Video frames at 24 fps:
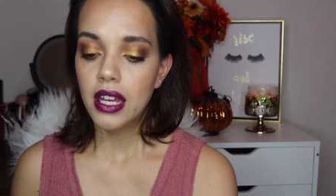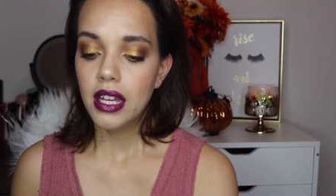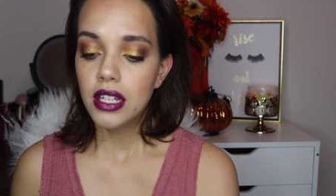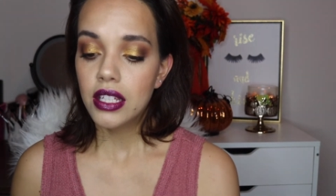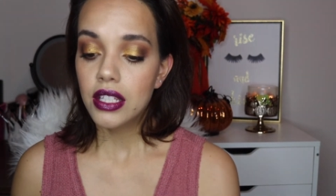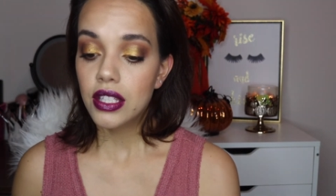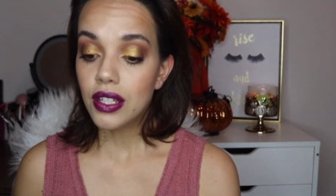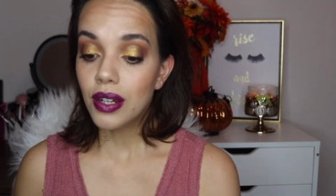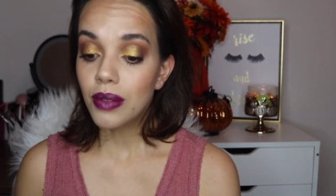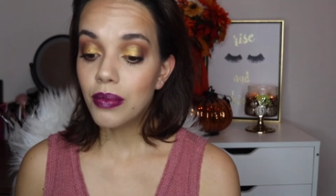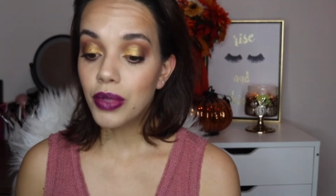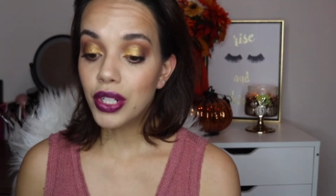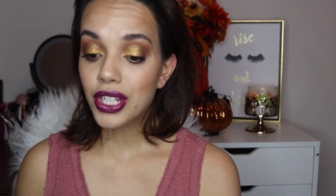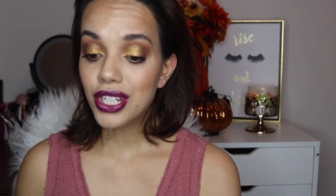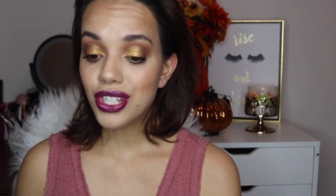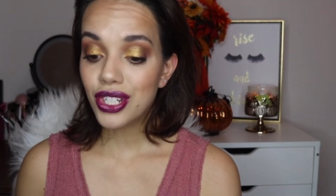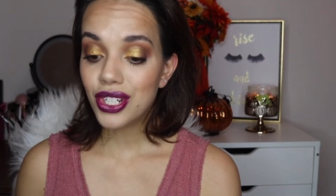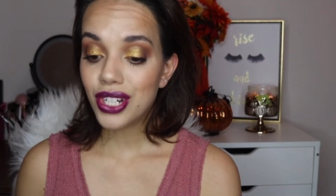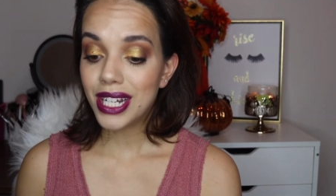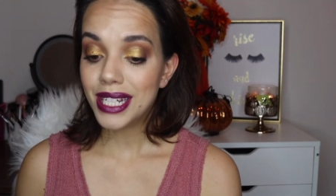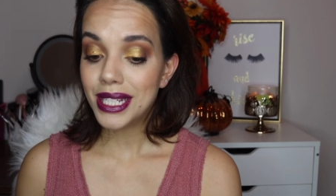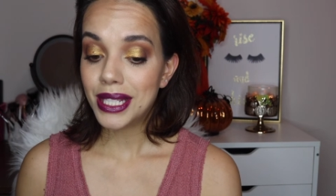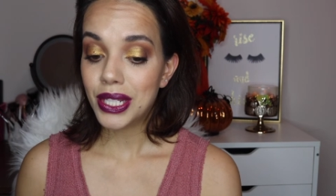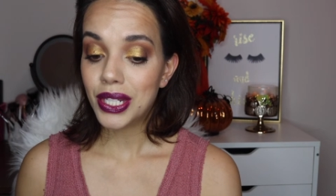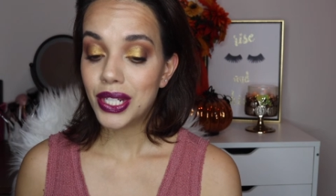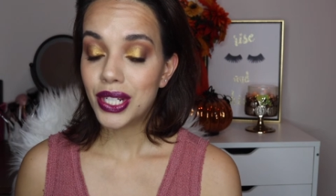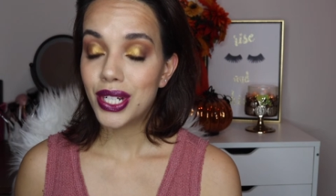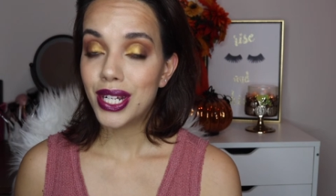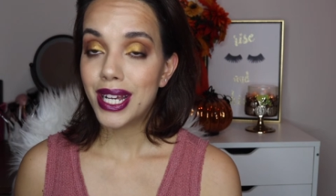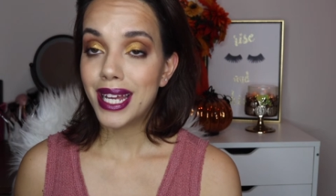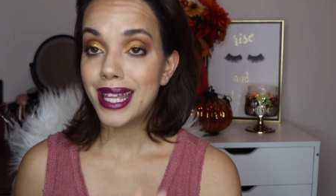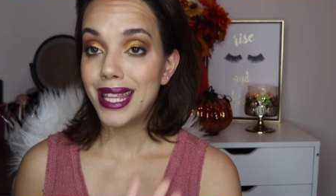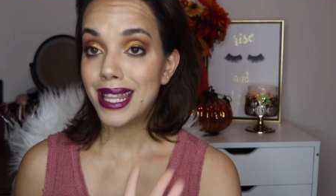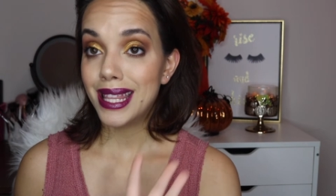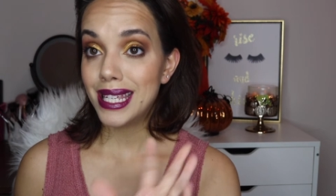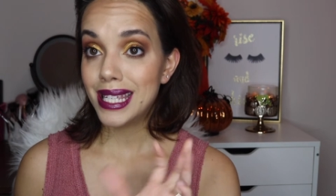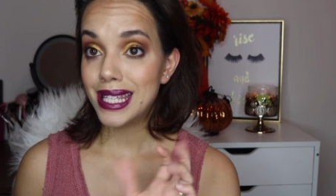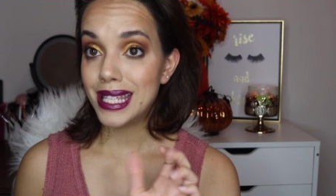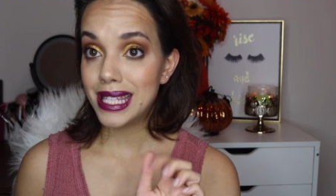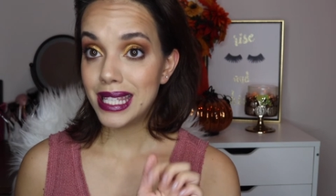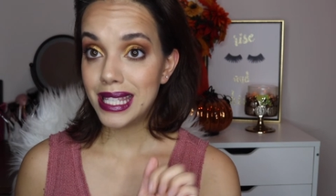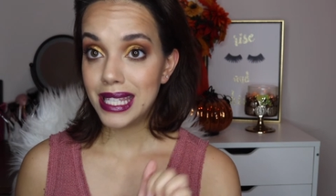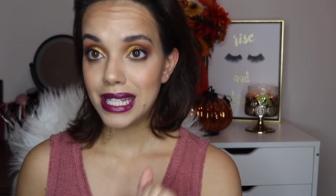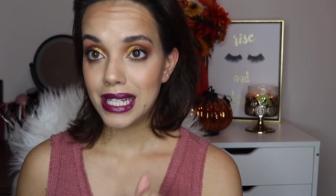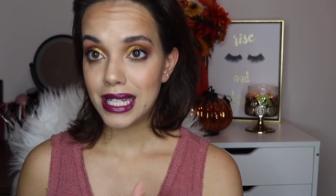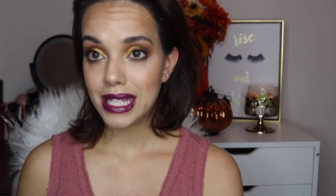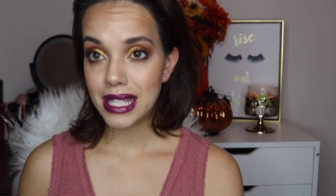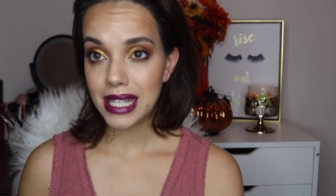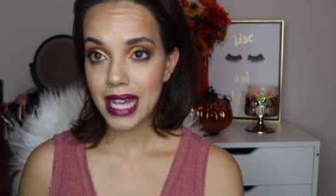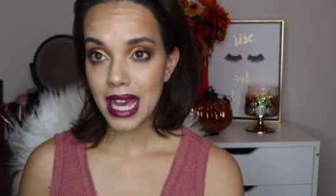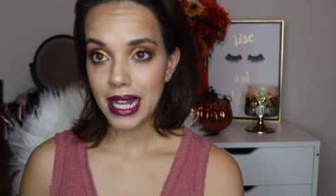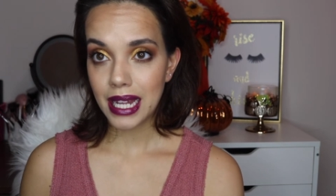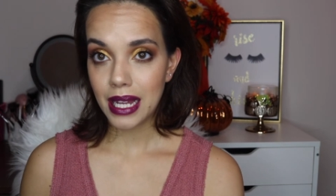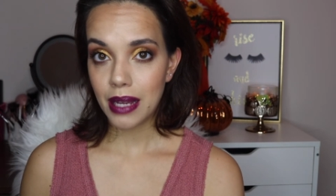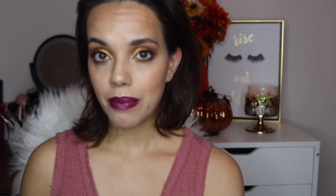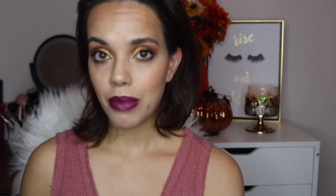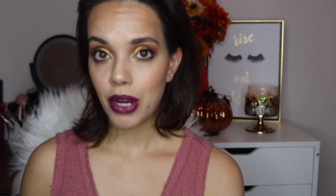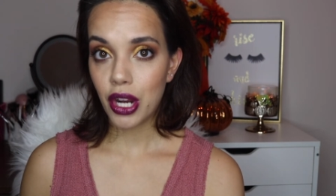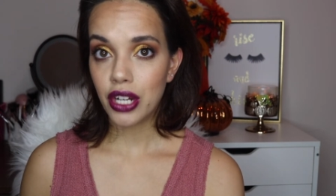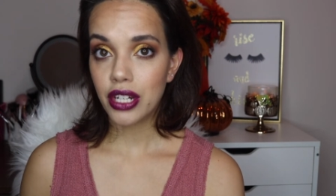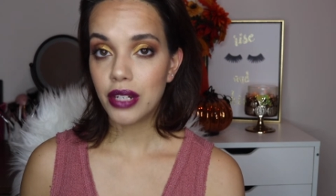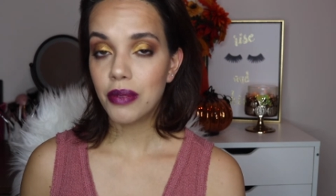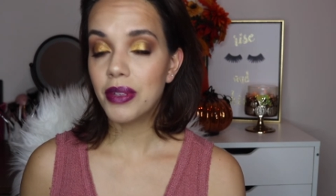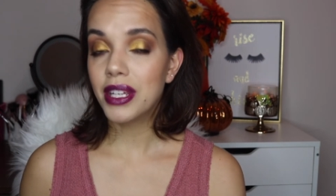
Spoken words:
So moisturizer, this is the exciting part,